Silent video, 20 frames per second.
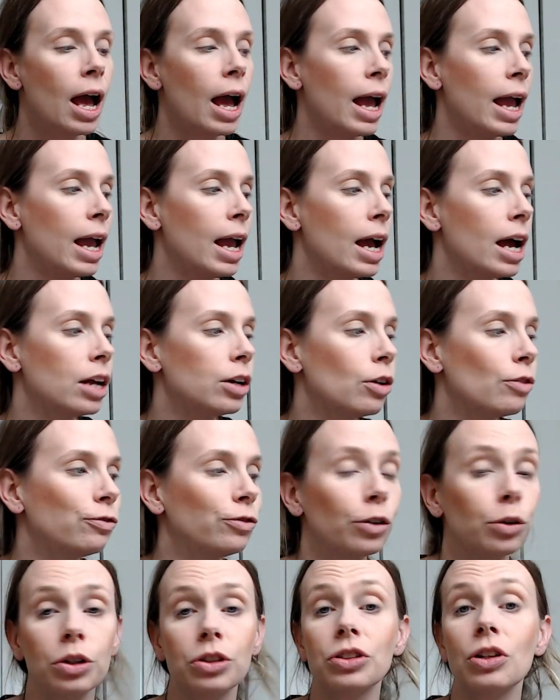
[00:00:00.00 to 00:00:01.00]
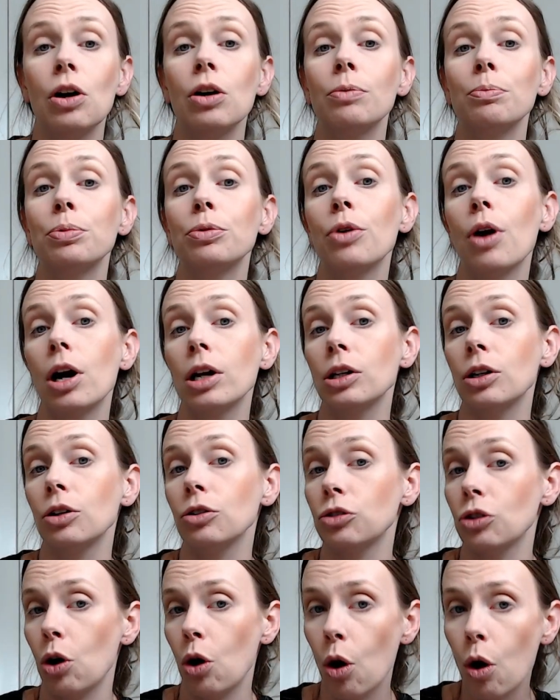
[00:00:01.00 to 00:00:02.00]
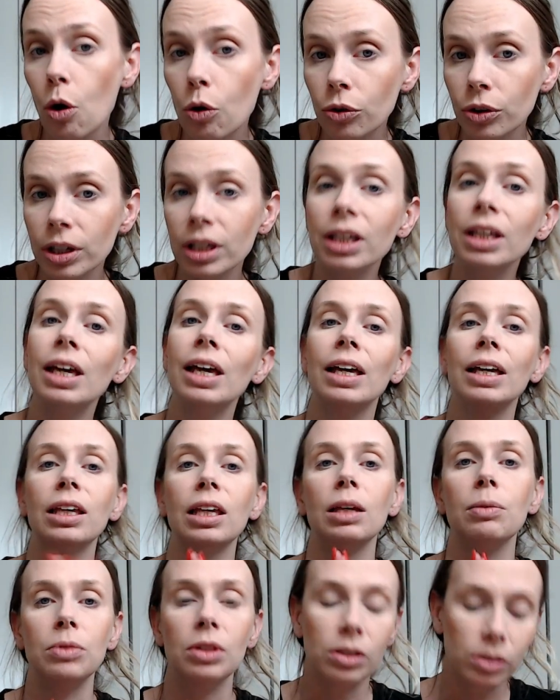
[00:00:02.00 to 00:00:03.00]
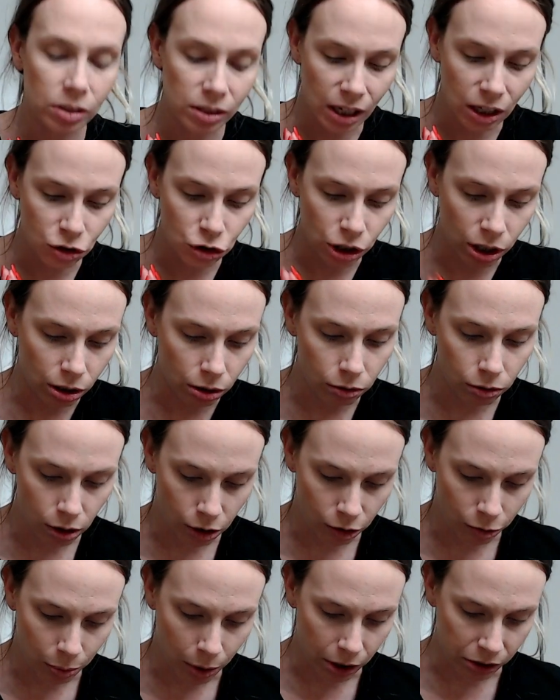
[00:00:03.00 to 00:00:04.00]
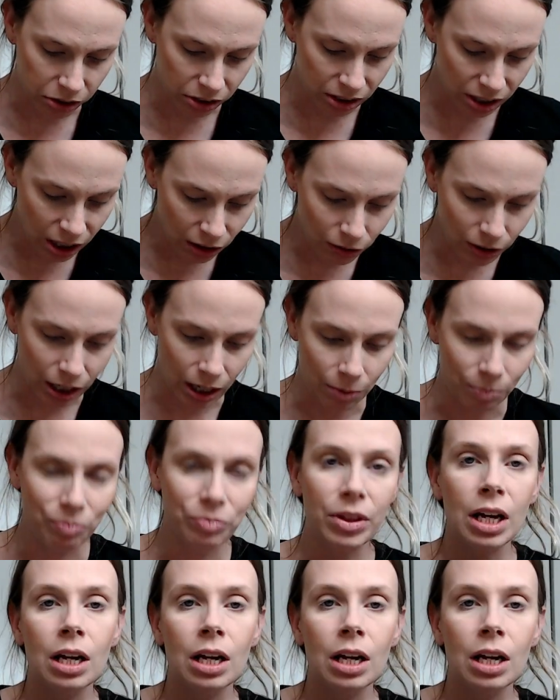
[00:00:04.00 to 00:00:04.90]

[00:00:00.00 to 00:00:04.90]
and focus on product only and keep this a channel of positivity.